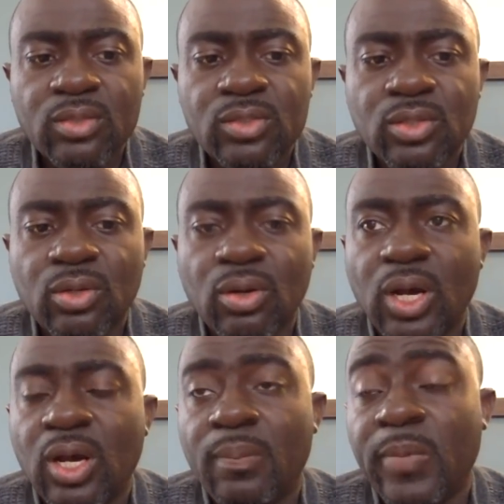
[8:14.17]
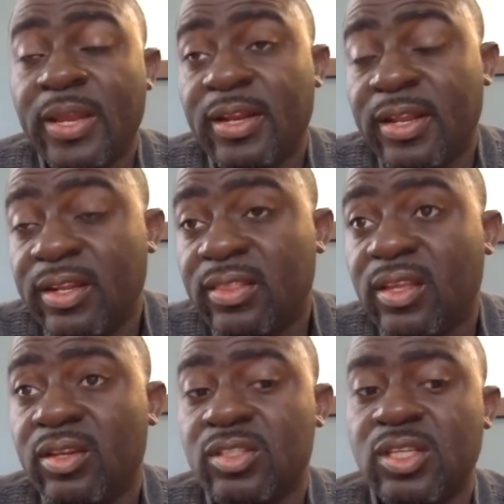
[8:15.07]
So and another
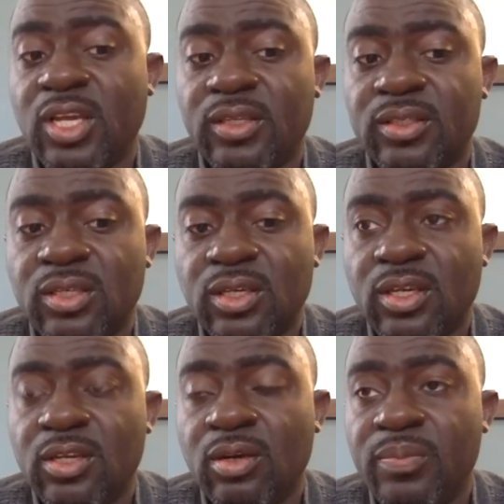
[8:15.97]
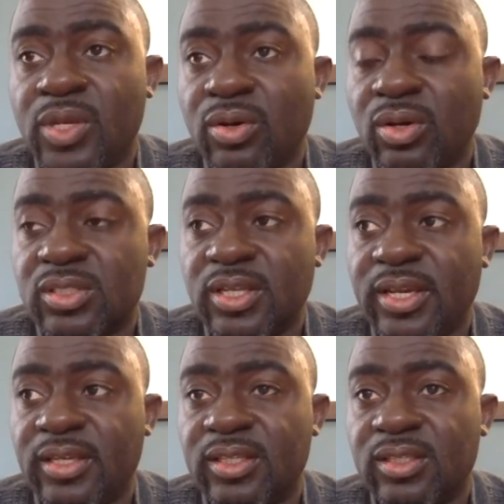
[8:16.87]
thing is like, because
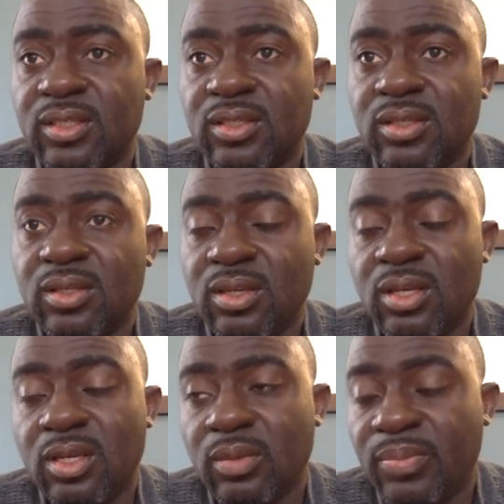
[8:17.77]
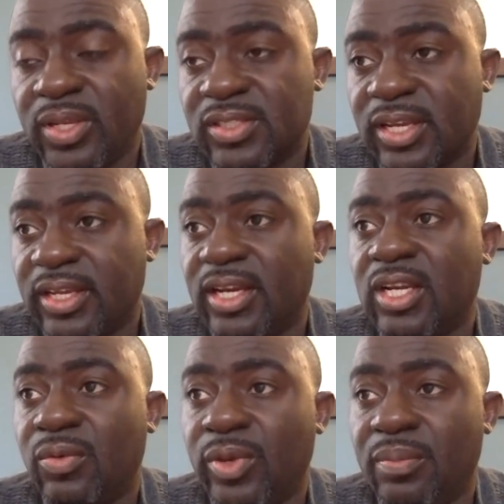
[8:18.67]
like a place like
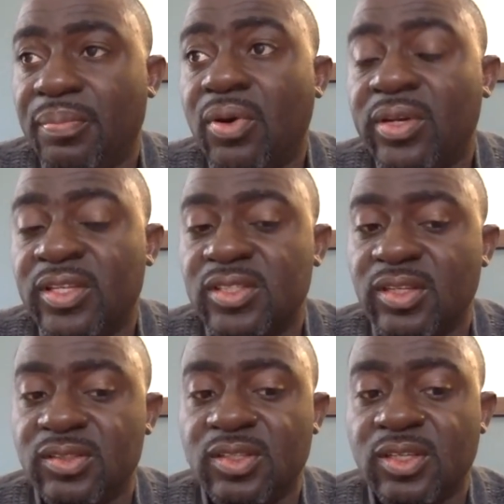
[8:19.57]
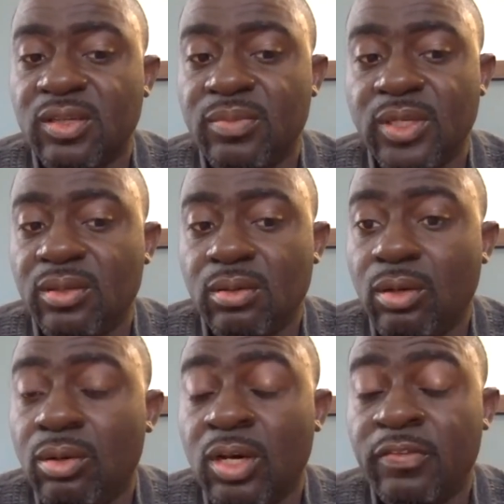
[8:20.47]
Ghana, we import these things, there can be
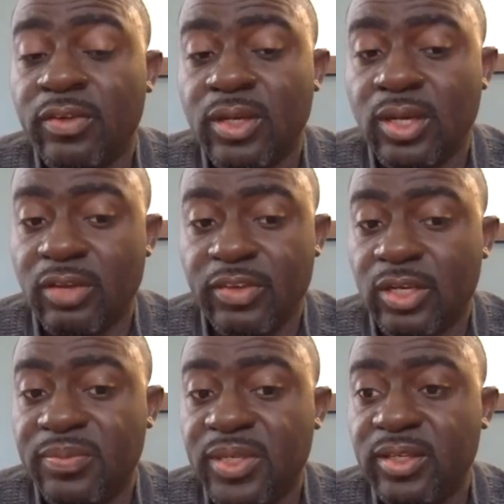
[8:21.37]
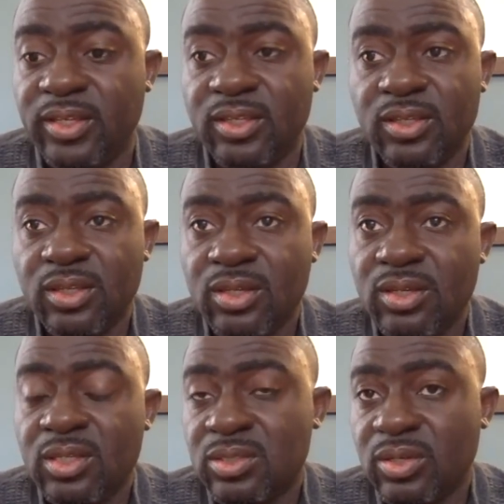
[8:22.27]
low availability.
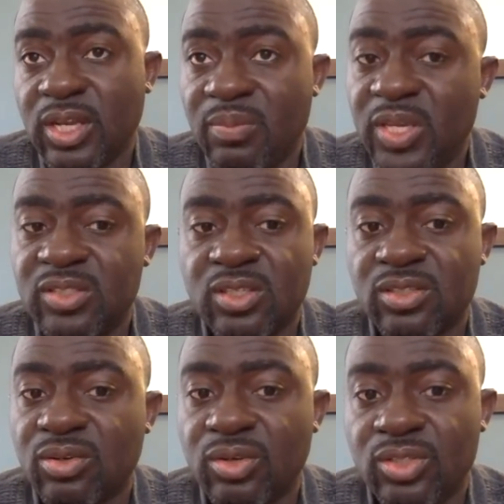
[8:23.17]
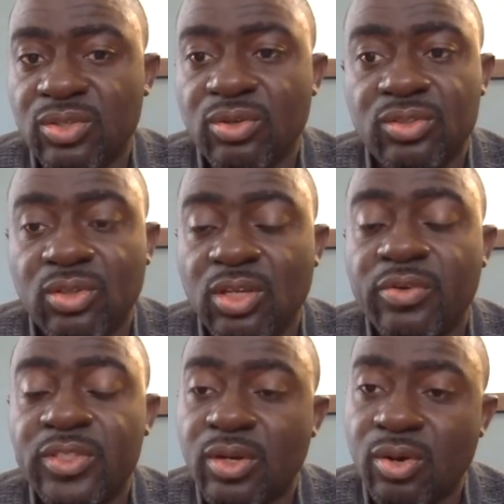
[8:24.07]
So that means it's going to
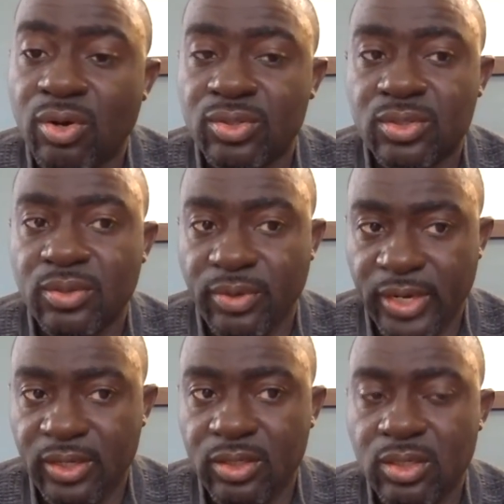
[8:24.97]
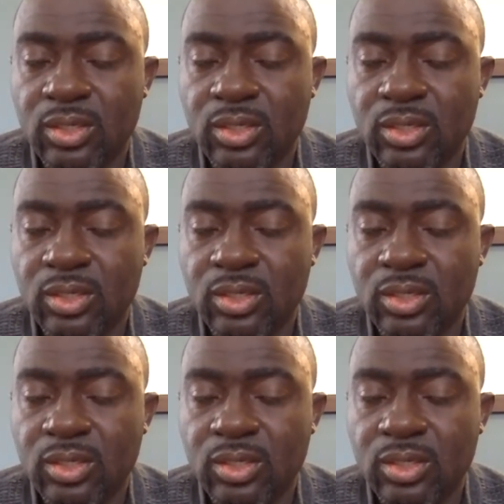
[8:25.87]
increase the cost, right?